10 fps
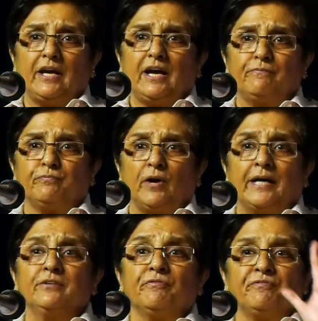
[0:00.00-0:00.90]
have
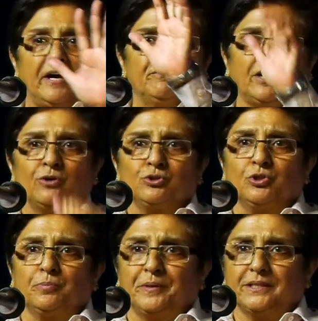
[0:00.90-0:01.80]
fined
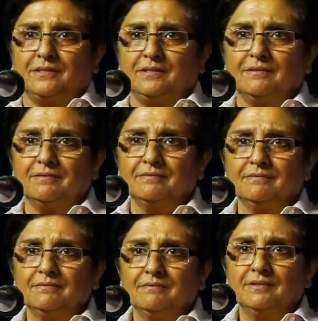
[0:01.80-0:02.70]
5,000 rupees,
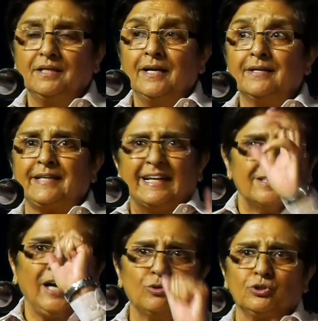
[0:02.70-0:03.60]

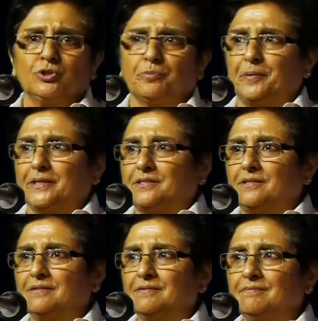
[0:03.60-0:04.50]
10,000
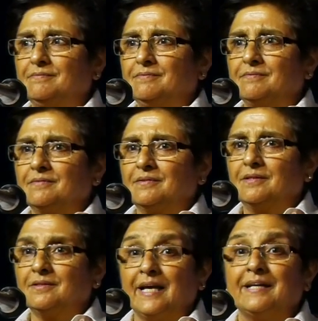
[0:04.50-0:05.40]
rupees,
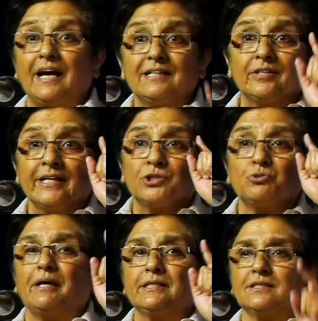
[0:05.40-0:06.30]
then I'll think
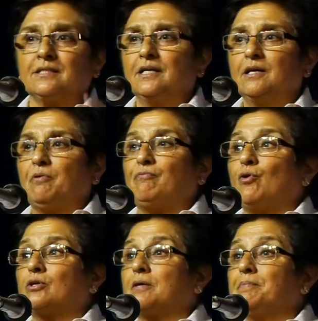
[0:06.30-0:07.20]
twice
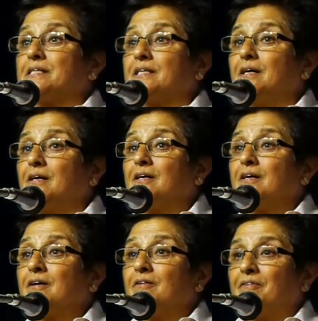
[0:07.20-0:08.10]
before committing a
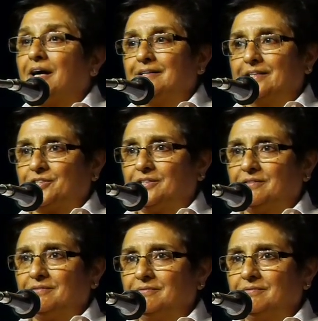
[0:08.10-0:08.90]
violation.